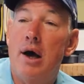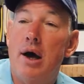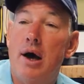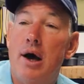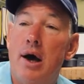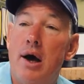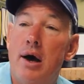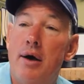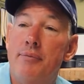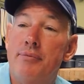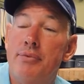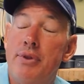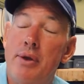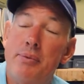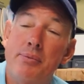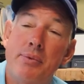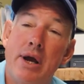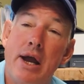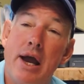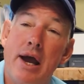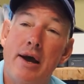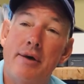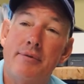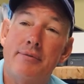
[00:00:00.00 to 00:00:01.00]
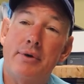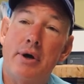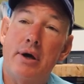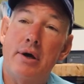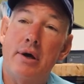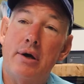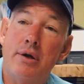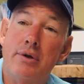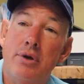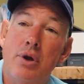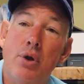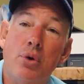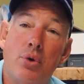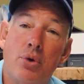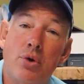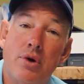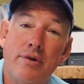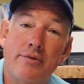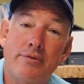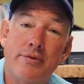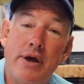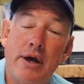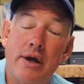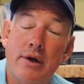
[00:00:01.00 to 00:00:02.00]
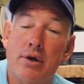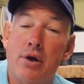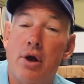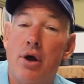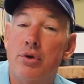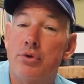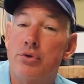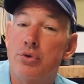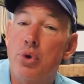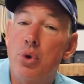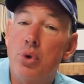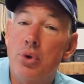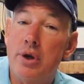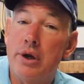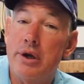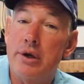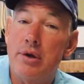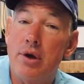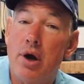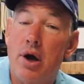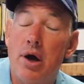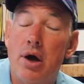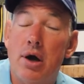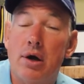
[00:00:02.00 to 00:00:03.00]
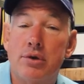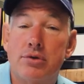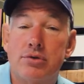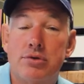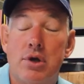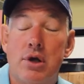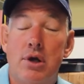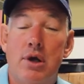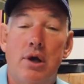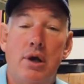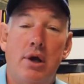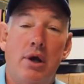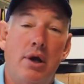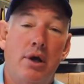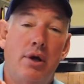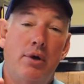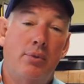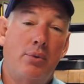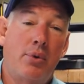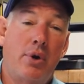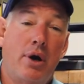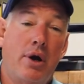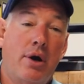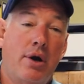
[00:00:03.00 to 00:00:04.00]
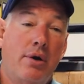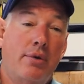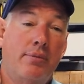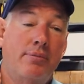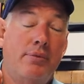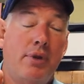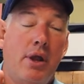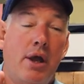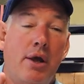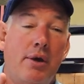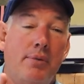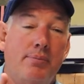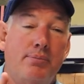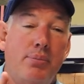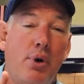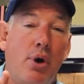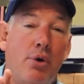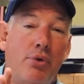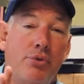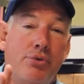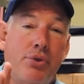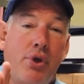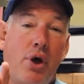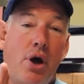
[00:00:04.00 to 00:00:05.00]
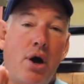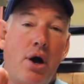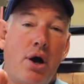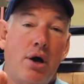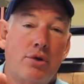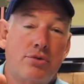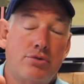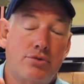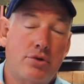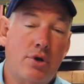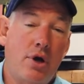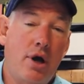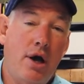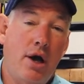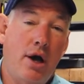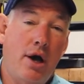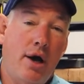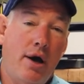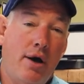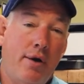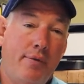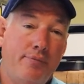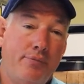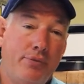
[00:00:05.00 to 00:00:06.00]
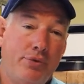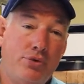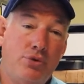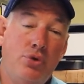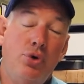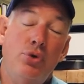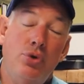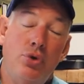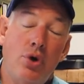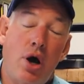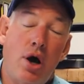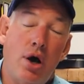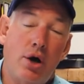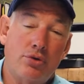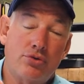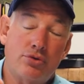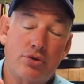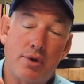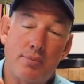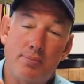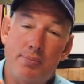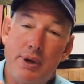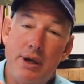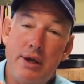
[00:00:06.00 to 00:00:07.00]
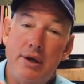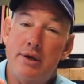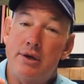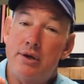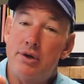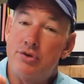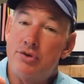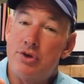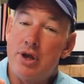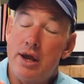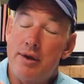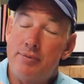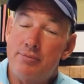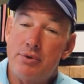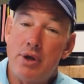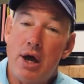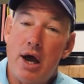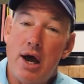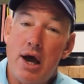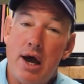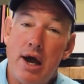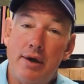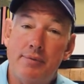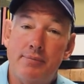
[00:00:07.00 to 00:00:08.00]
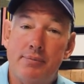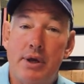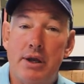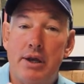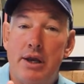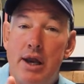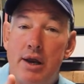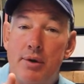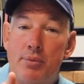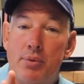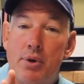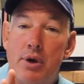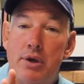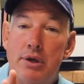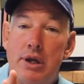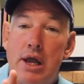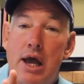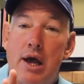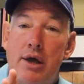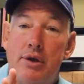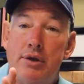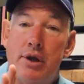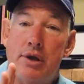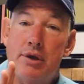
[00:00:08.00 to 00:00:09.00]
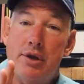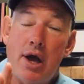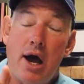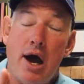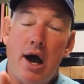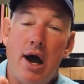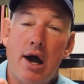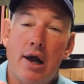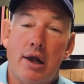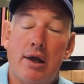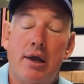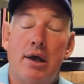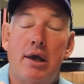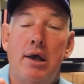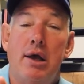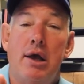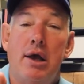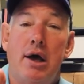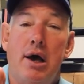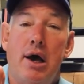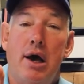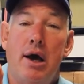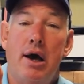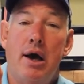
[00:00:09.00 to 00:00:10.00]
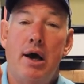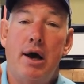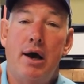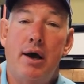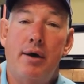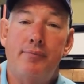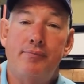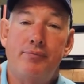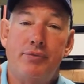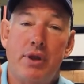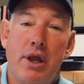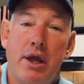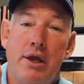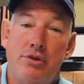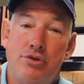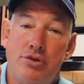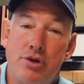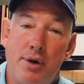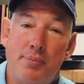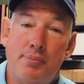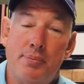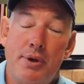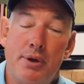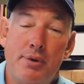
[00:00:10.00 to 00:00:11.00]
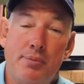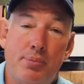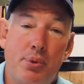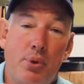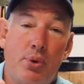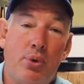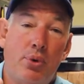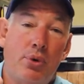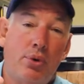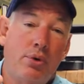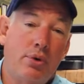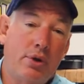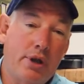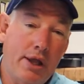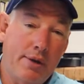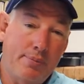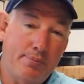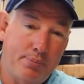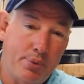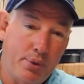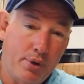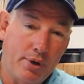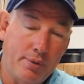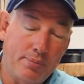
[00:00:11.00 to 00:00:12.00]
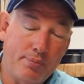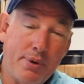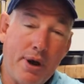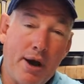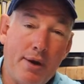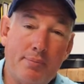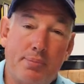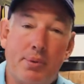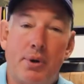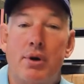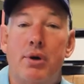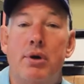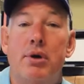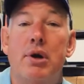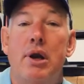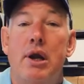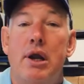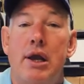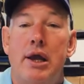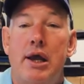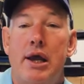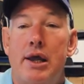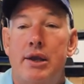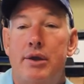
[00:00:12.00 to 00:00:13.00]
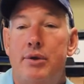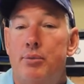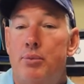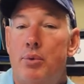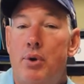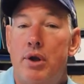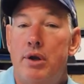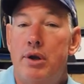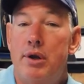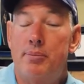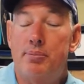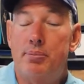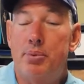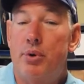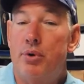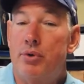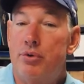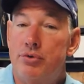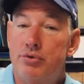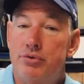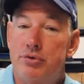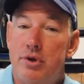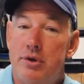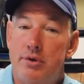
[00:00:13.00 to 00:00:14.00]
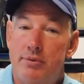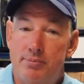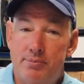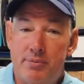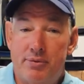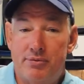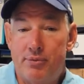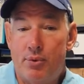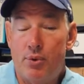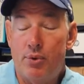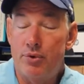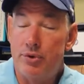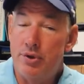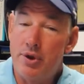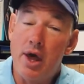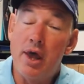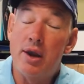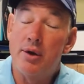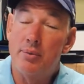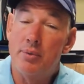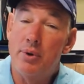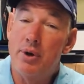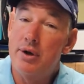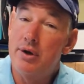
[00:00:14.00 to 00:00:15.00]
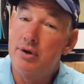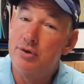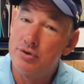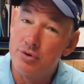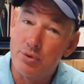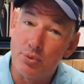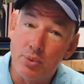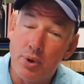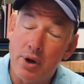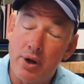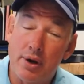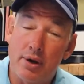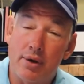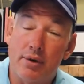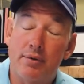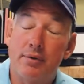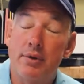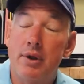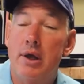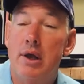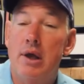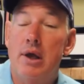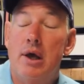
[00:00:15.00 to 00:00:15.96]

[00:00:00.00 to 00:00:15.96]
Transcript: uh, then we have a newer event called Dueling Dogs, where both dogs, uh, two dogs compete at the same time and they run down the dock uh, and jump in the pool and pull a bumper, and the one that pulls it before the other one is the winner.